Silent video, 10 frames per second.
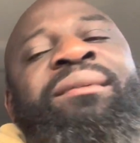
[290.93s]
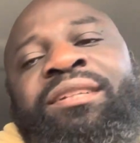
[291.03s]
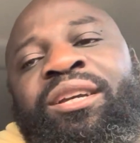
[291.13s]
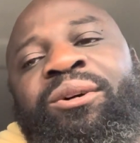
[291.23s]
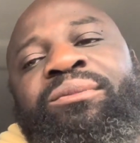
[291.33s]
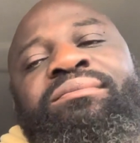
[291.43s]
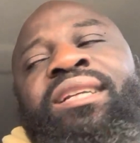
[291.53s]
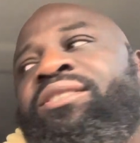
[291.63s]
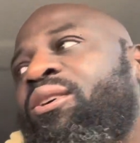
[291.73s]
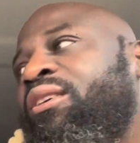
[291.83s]
I'm the GOAT.
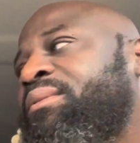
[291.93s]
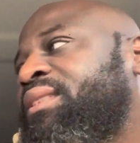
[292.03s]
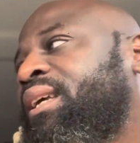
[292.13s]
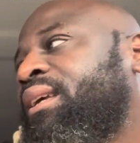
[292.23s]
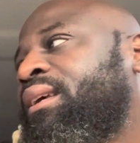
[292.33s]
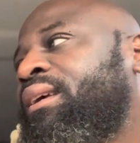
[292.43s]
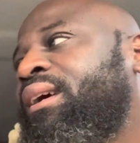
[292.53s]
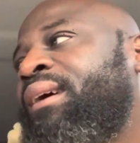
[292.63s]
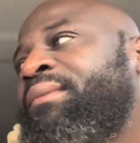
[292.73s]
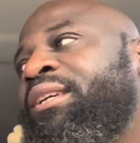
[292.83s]
That's all I'm going to say.
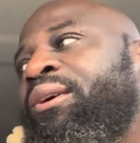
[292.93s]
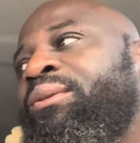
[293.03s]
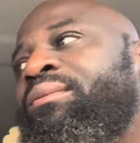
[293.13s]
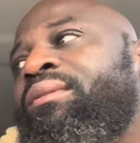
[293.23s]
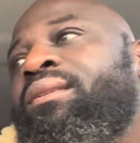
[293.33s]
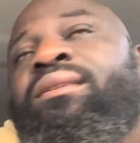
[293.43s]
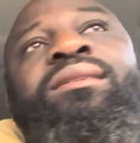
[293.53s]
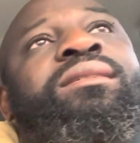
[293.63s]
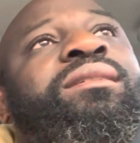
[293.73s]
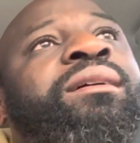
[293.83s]
I'm the GOAT.
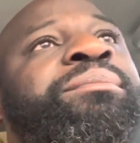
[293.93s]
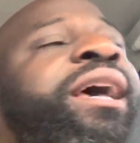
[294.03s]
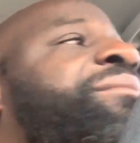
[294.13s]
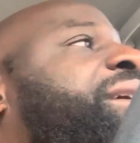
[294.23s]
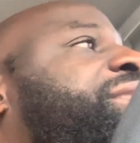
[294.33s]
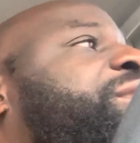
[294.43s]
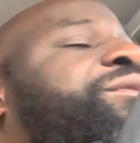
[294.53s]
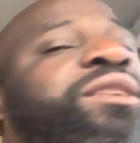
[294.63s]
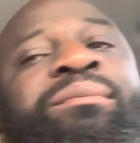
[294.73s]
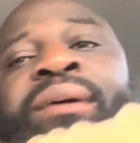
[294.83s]
I'm patting
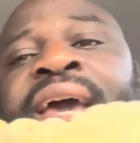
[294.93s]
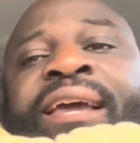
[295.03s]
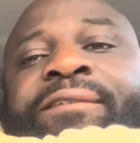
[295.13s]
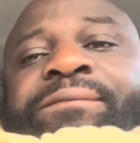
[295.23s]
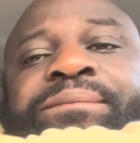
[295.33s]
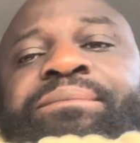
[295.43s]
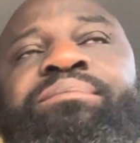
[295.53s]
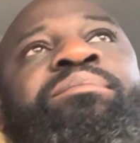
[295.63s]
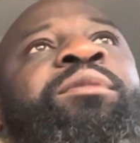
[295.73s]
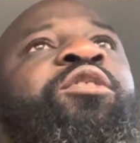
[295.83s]
myself on the back,
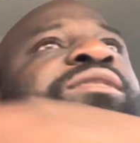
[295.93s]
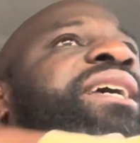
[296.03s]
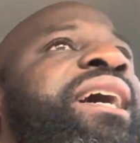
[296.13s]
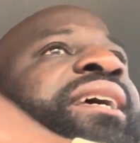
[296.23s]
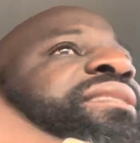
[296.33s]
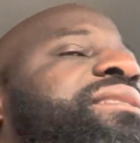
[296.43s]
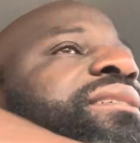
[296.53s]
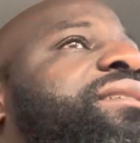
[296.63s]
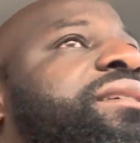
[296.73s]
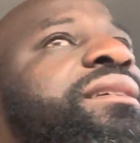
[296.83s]
both sides.
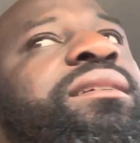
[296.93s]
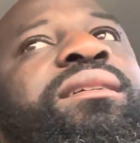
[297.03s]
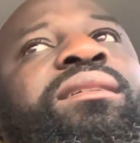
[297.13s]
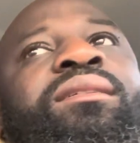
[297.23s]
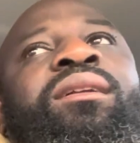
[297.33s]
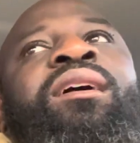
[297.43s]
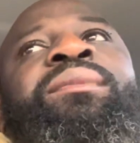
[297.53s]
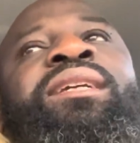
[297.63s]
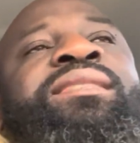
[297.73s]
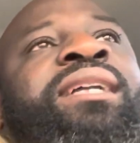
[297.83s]
You know what I
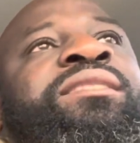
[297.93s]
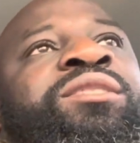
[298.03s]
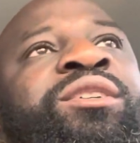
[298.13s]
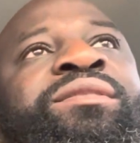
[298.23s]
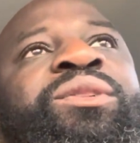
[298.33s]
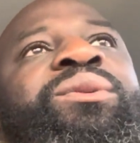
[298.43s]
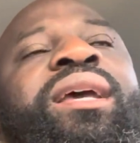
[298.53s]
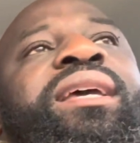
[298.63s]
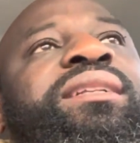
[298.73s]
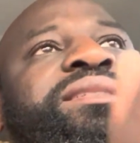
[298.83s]
mean? Because I deserve two
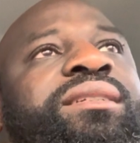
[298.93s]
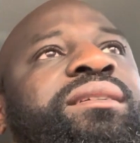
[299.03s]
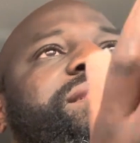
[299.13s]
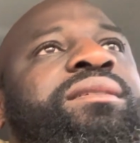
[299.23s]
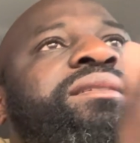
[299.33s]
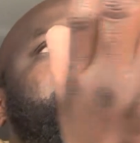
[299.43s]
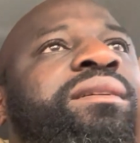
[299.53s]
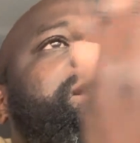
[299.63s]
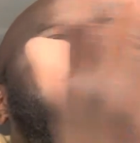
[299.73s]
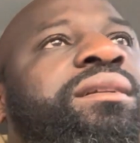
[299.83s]
hands.
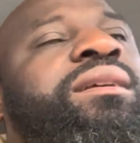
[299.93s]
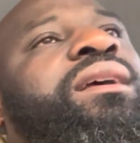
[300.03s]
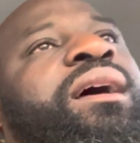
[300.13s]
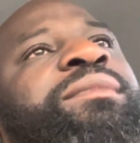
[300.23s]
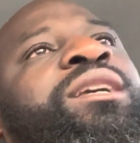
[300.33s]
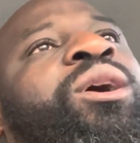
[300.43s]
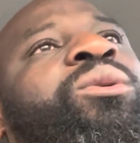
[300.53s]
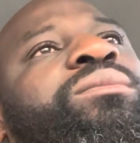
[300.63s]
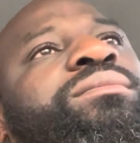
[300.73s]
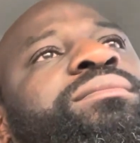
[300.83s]
the
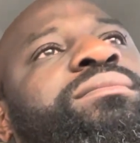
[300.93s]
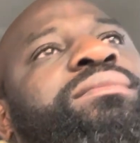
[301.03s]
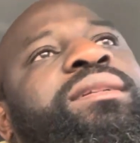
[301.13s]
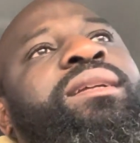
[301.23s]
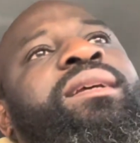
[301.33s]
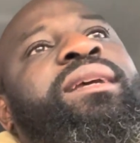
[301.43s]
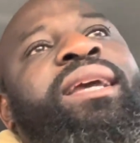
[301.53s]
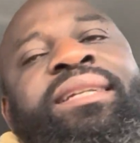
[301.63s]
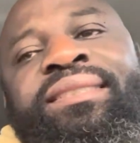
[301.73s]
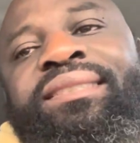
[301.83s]
GOAT.
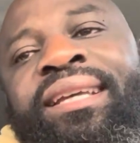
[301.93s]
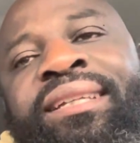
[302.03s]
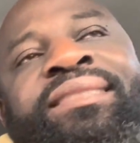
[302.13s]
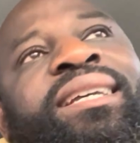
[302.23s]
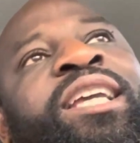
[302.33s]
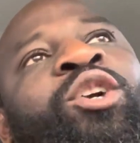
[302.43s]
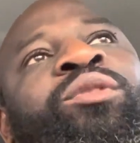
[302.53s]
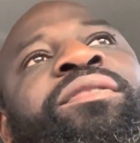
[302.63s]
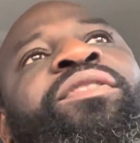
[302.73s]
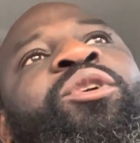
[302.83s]
And it's
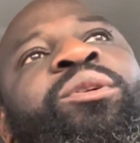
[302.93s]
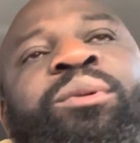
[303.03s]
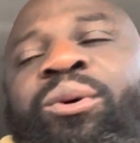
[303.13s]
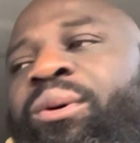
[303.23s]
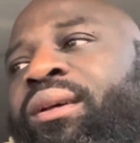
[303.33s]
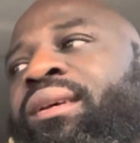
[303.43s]
irrefutable.